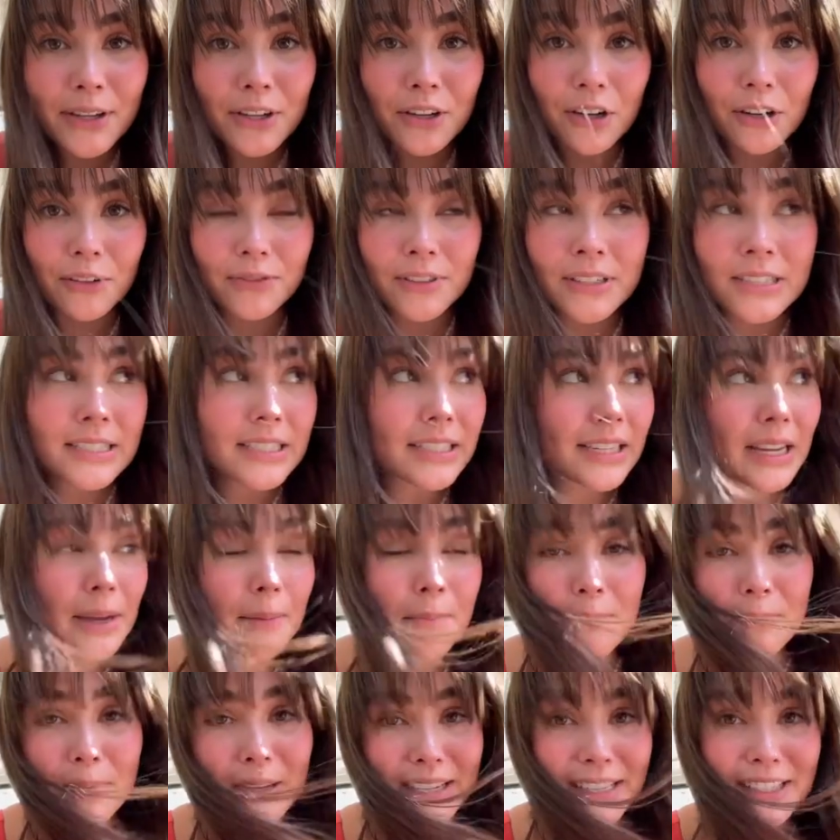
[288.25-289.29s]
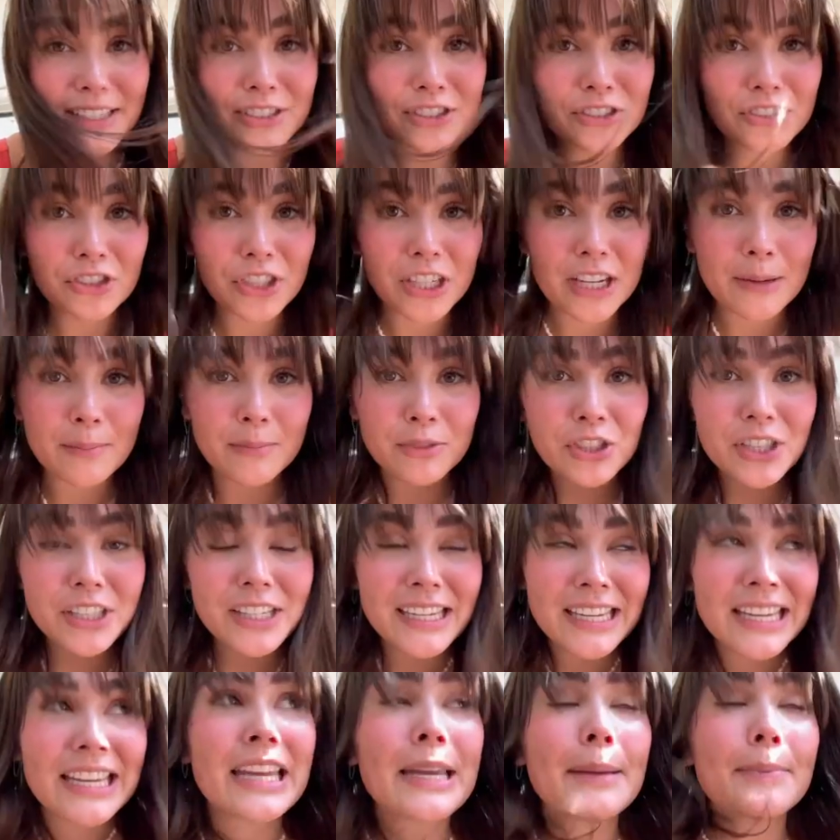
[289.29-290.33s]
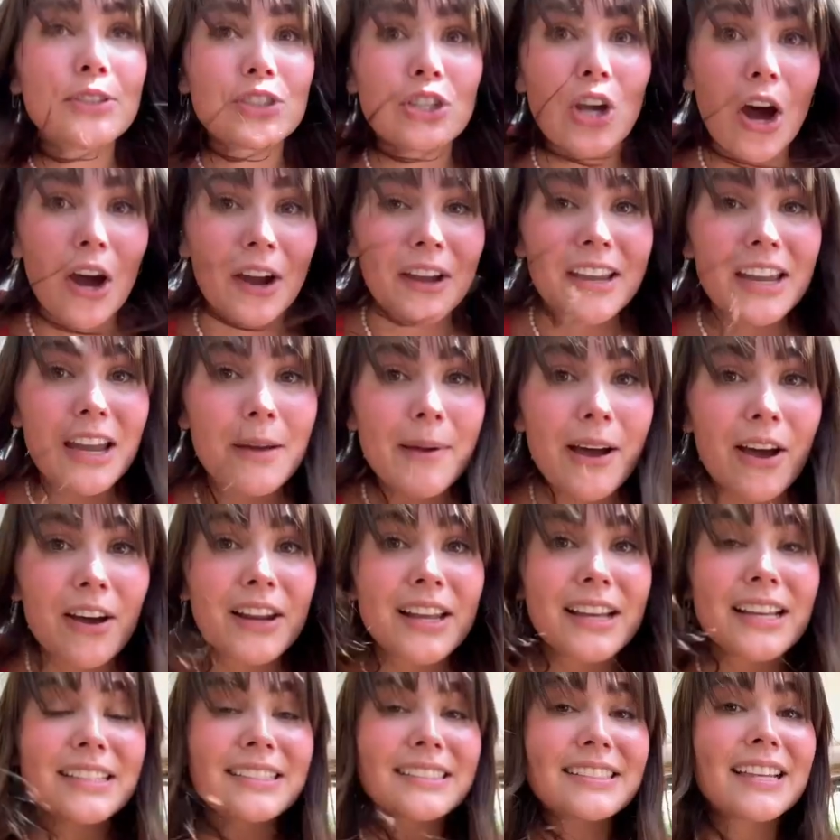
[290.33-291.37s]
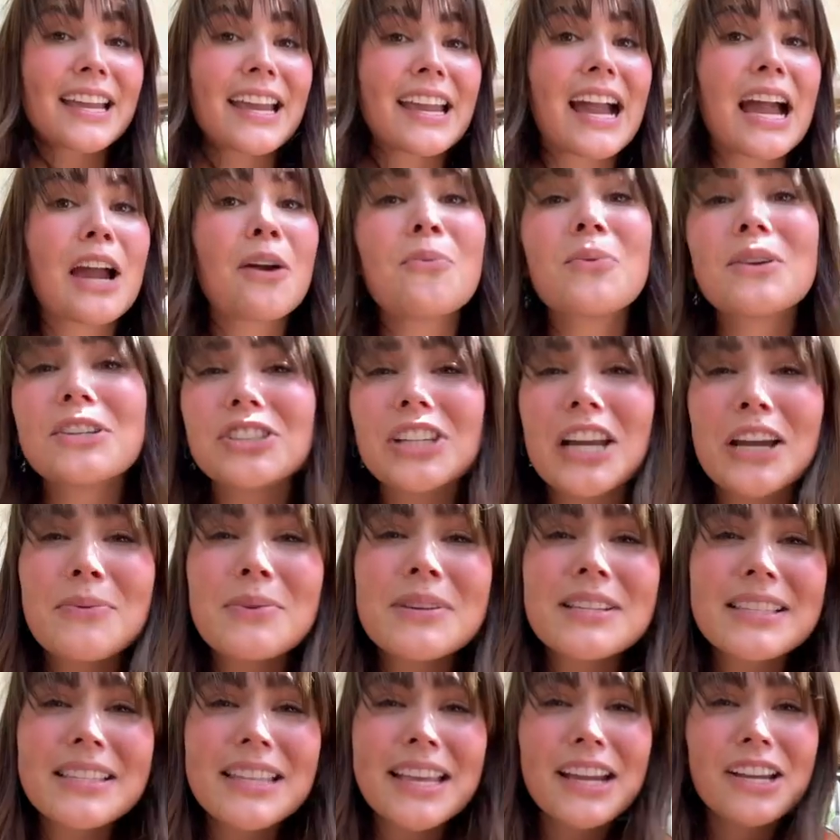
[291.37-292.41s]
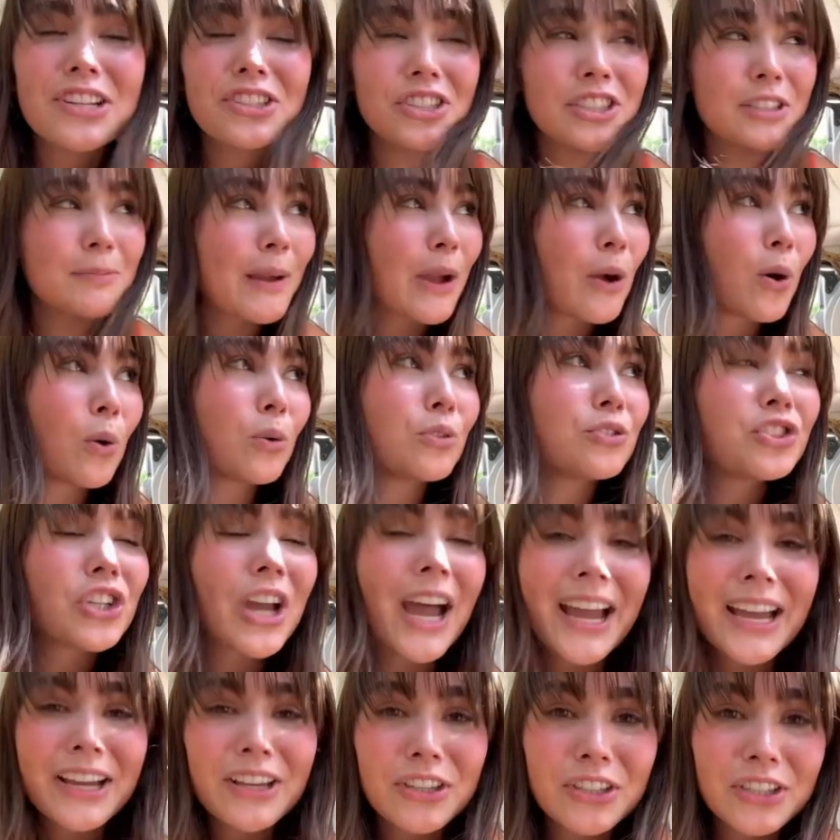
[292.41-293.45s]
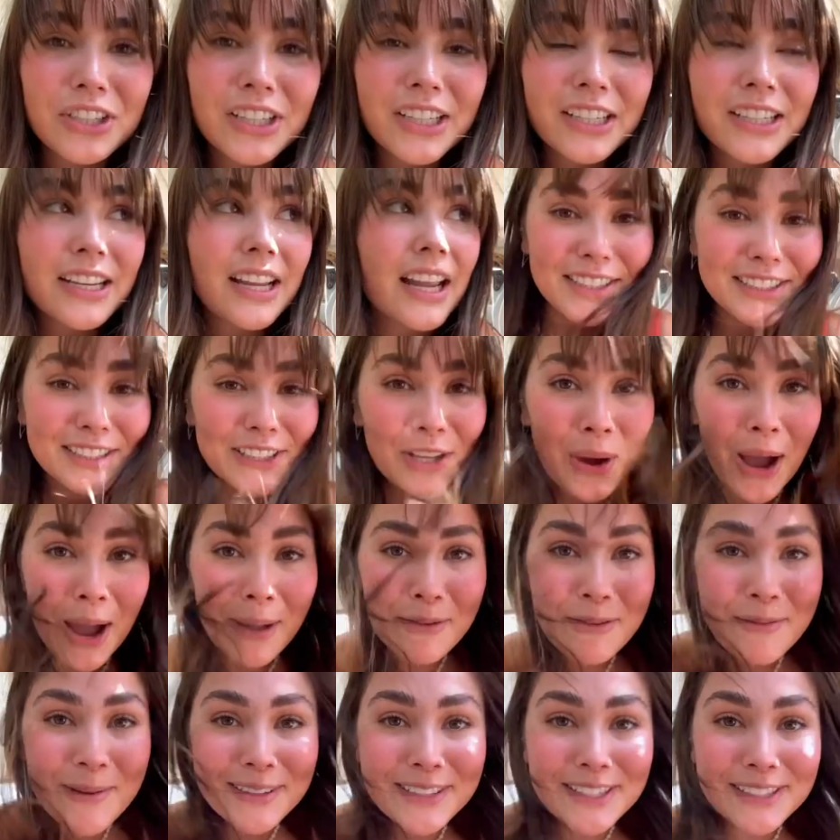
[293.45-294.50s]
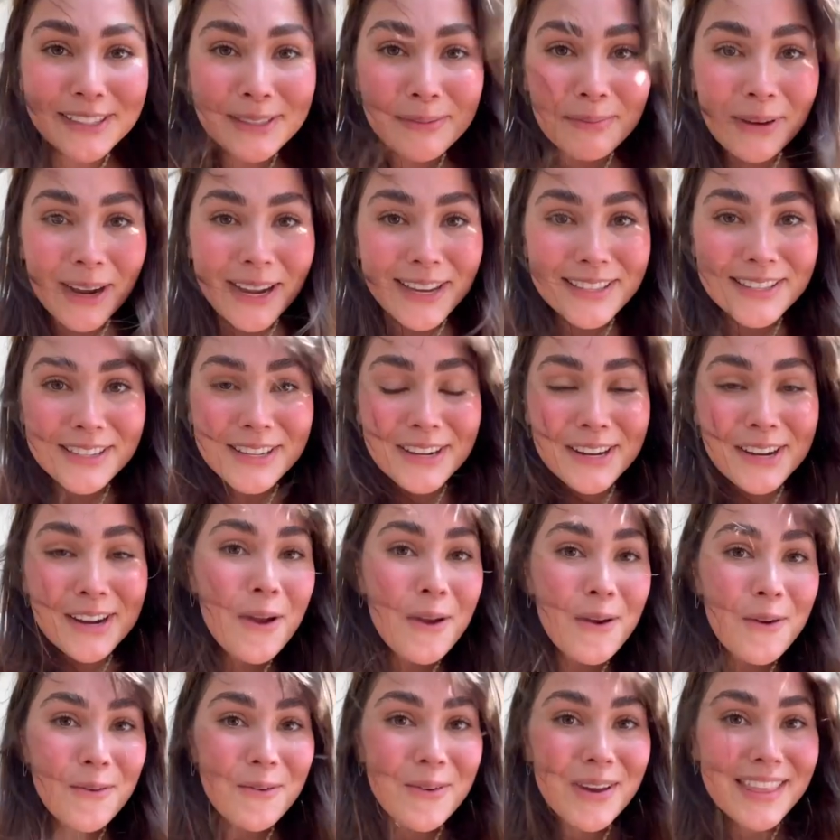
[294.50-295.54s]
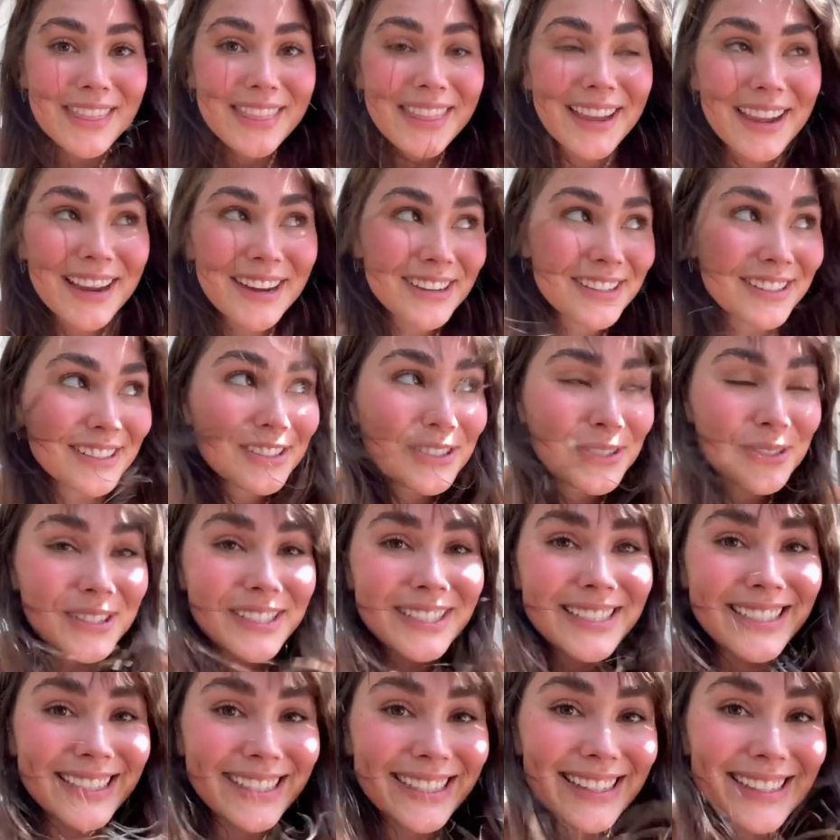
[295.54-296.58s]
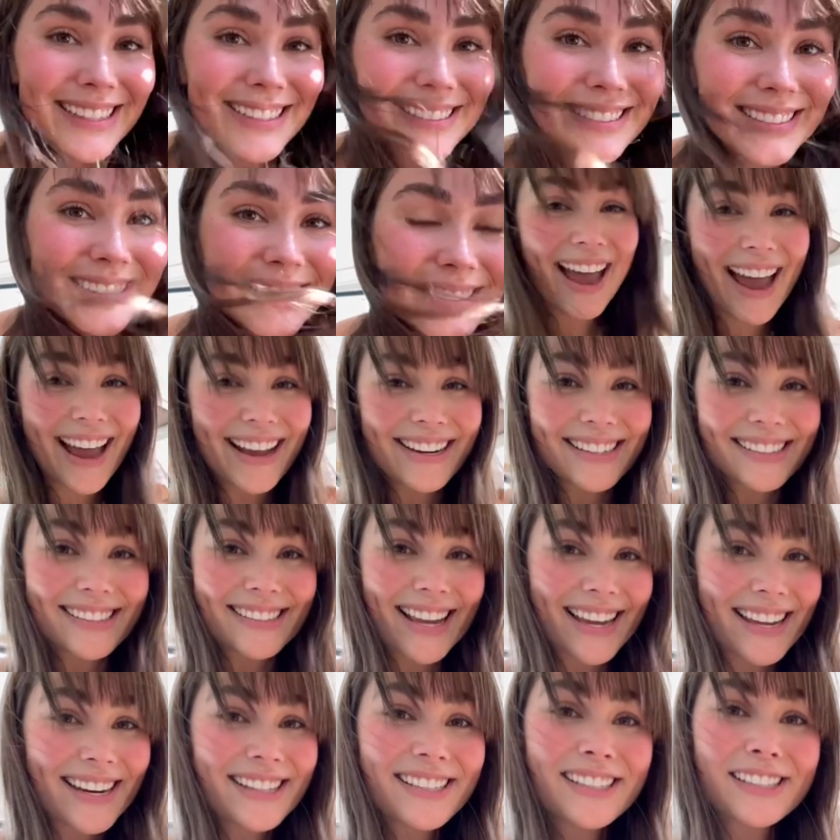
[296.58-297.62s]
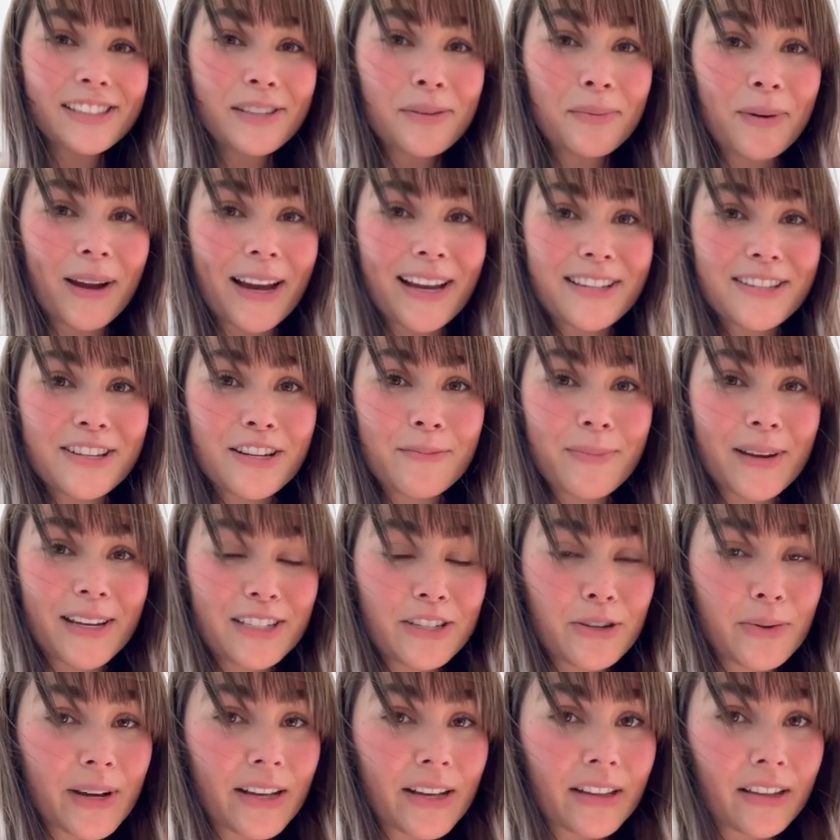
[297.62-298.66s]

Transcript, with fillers: girlfriend's like biggest dream. She keeps talking about it and saying, I wish I was there, she's my whole childhood. So I'm about to surprise her with Eras Tour tickets. I decided to surprise her by doing a